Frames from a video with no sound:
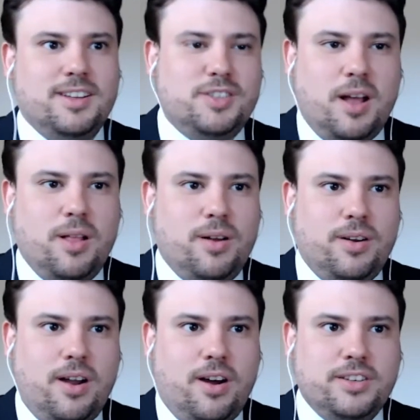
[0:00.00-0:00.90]
tell
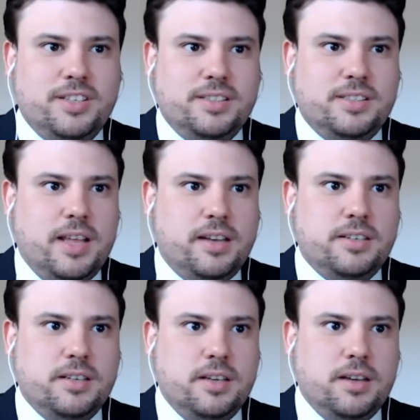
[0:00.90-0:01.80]
our audience
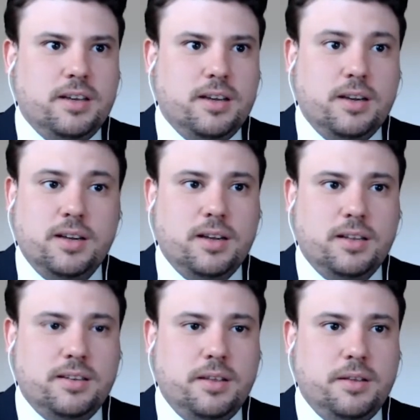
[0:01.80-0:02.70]
that
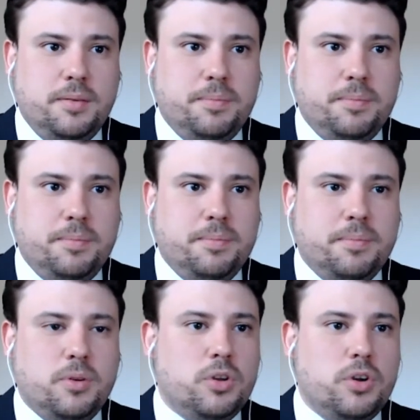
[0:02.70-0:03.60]
they
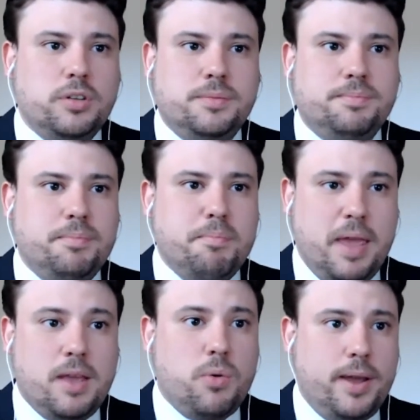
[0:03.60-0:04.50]
could
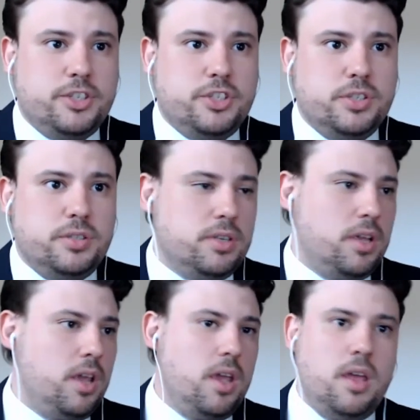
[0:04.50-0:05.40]
make
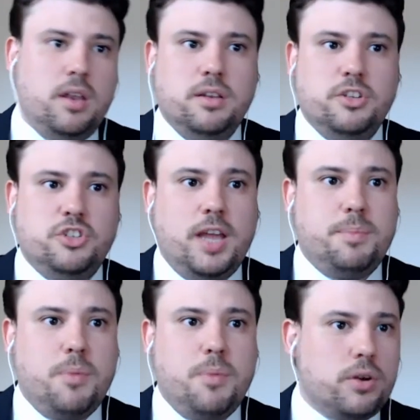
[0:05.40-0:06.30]
questions in the
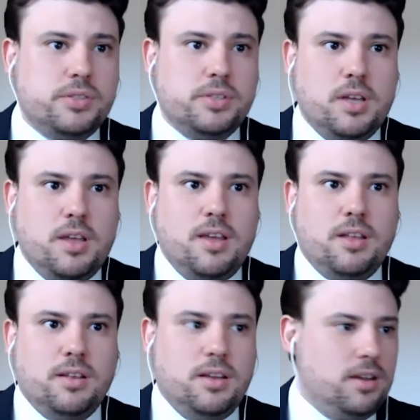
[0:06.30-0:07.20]
chat box
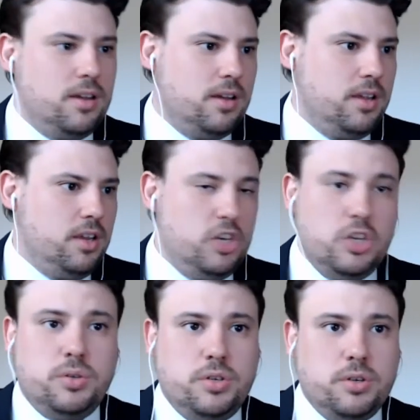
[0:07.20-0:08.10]
in
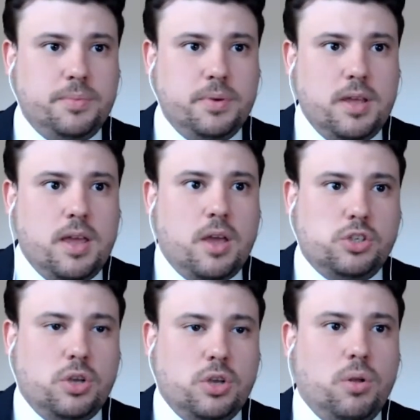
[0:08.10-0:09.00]
YouTube.
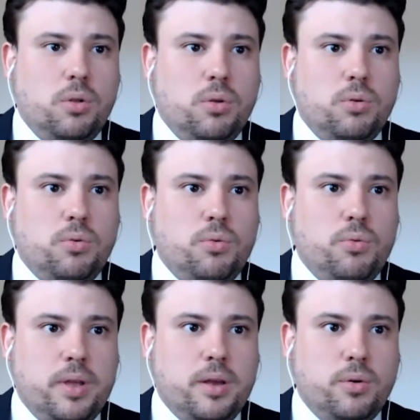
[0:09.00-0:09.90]
So
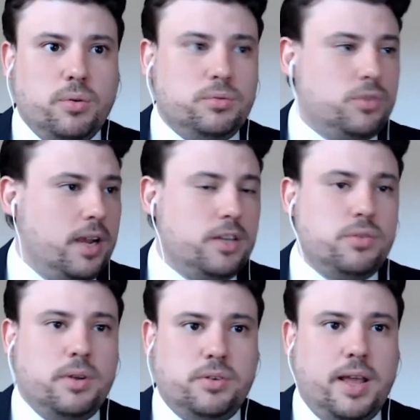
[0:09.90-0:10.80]
we'll try
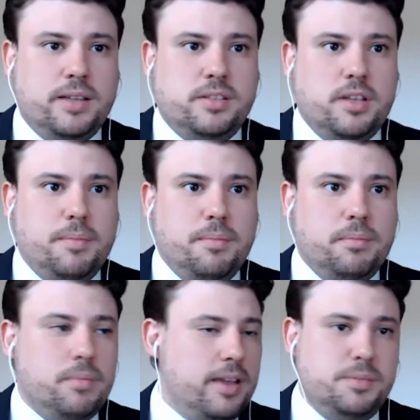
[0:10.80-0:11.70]
to address
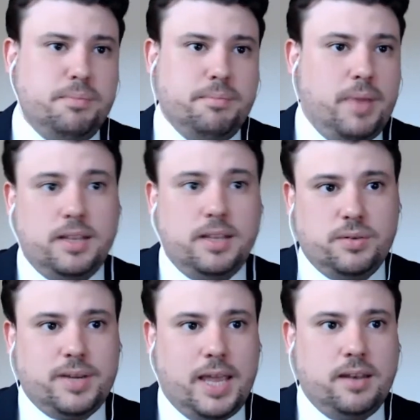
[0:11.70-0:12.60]
them as many as
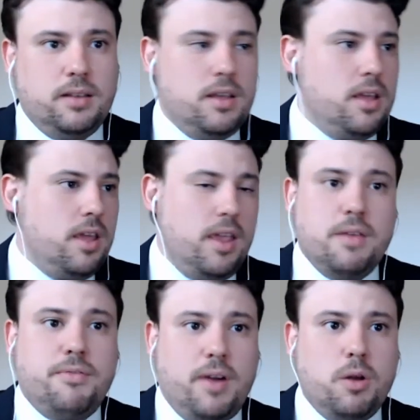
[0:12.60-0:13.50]
you can
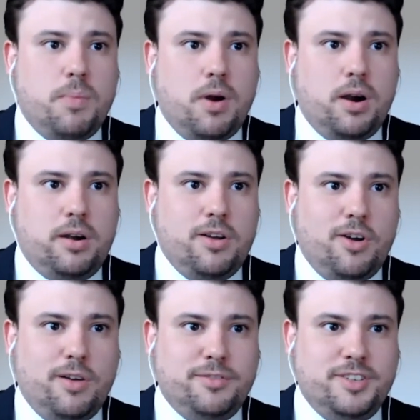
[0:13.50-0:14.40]
in the final part
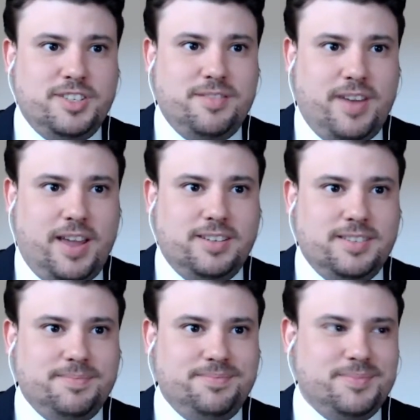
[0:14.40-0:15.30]
of this event.
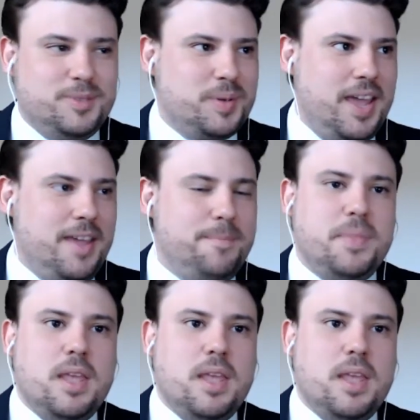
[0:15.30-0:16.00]
Okay.